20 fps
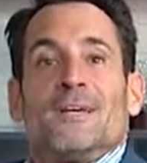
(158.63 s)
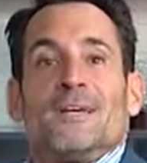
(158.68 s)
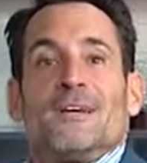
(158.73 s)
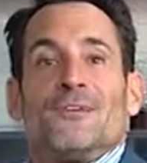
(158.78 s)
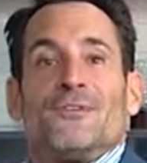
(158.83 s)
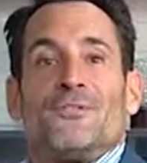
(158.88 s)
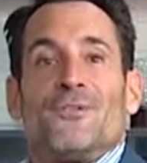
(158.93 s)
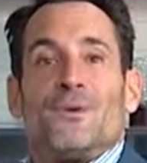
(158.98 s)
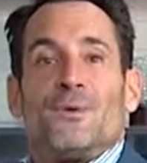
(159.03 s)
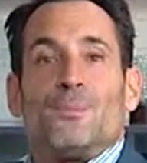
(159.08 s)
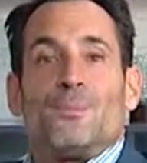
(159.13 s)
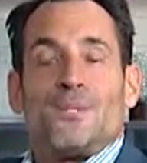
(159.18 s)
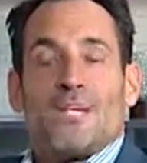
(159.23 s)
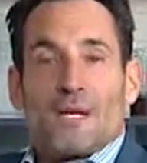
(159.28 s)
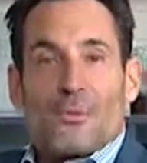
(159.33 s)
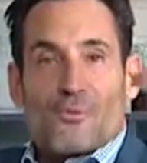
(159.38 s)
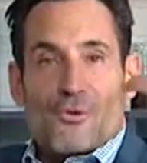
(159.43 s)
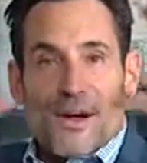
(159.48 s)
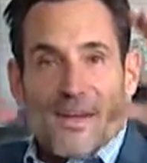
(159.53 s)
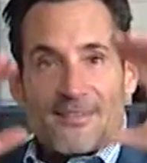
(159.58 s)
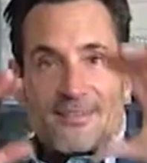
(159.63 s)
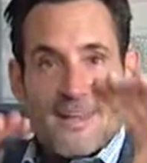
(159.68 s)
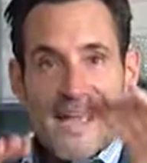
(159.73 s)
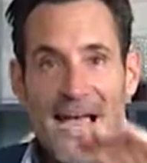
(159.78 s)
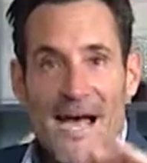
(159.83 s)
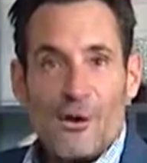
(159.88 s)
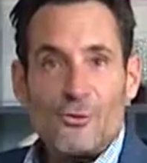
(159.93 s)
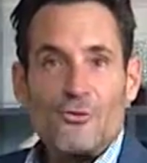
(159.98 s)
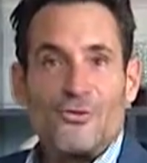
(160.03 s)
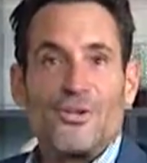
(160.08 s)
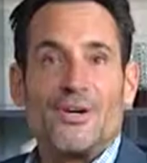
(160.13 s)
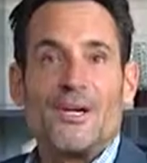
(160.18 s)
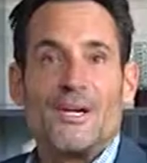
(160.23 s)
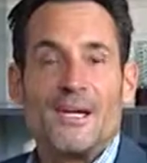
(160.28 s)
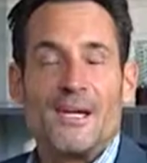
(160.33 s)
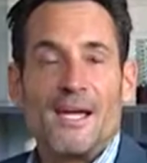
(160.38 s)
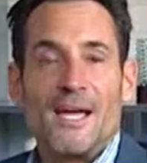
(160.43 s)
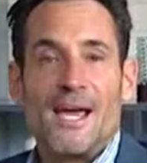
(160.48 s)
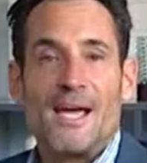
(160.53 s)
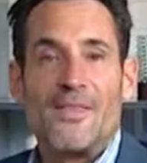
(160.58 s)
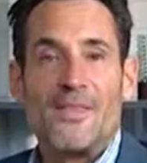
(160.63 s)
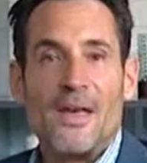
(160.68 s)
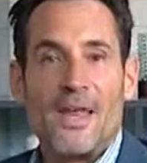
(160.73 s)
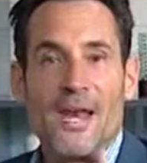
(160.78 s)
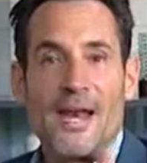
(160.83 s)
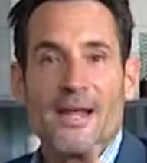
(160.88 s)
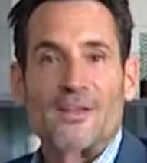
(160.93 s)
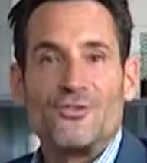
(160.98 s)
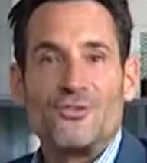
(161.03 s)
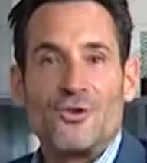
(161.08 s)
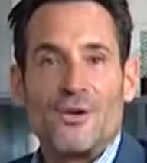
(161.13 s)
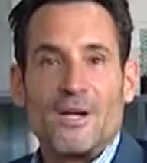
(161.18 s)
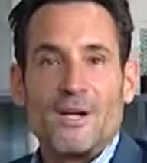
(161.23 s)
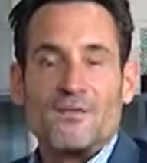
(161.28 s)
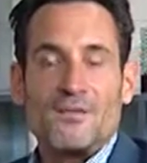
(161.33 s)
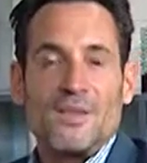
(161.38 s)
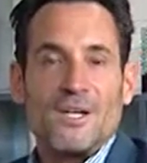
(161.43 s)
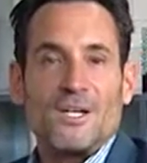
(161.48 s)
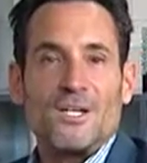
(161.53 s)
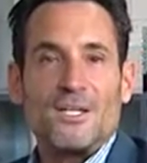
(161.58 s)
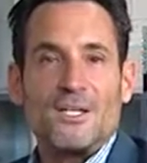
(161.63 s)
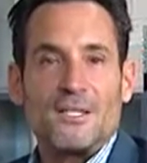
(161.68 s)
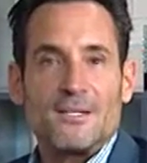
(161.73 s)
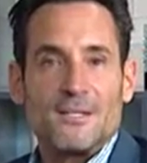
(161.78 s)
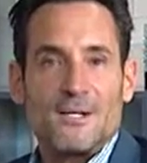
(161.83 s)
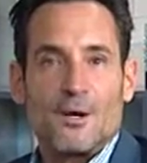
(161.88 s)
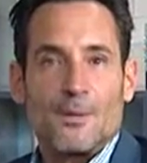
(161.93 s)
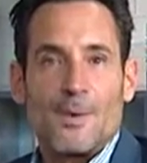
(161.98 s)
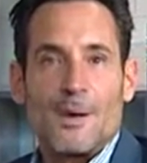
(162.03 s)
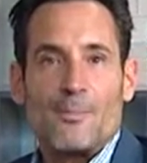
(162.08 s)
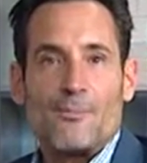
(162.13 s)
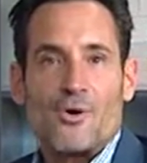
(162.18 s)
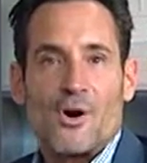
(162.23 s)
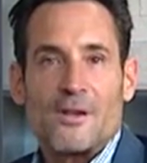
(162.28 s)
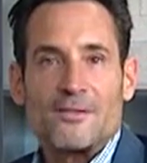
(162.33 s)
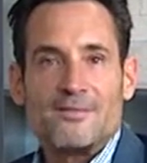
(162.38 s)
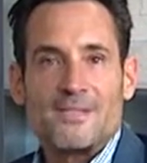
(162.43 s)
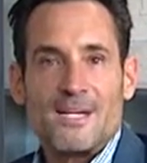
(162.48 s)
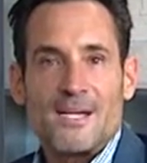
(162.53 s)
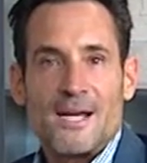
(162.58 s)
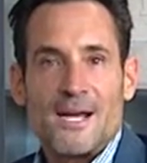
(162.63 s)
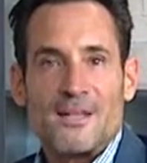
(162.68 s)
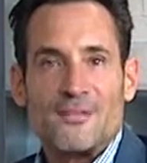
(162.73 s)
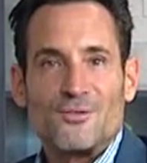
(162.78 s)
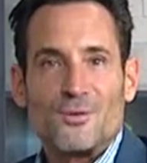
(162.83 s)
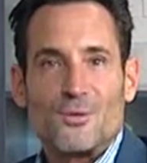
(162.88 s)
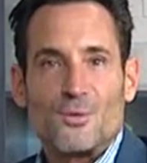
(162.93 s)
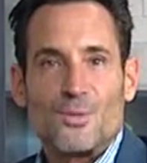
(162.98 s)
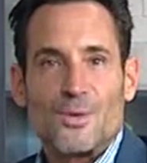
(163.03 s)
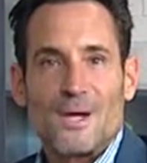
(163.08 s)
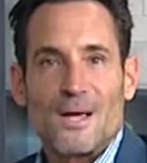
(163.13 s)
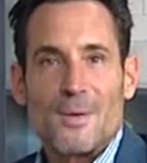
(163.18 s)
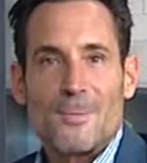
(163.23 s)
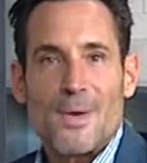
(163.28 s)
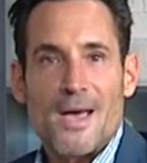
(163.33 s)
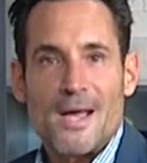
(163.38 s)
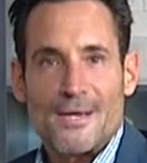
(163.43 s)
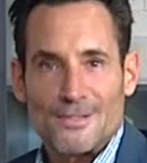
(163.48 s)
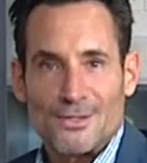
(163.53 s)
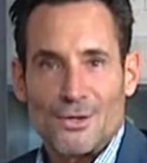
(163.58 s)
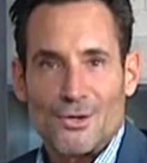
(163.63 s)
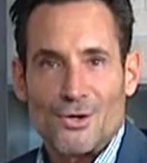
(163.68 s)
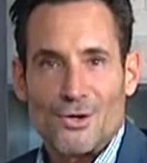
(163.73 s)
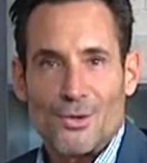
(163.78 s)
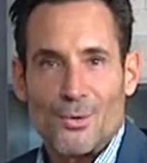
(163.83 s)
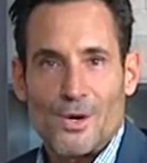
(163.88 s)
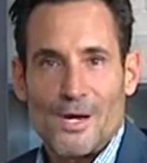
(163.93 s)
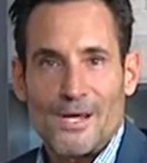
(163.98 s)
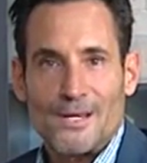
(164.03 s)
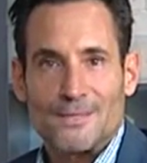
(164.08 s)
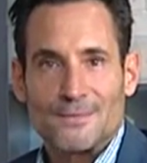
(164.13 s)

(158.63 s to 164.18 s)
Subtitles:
a few deep breaths out, and that answer and everything you need to know about prostate cancer when we come back. Don't go away.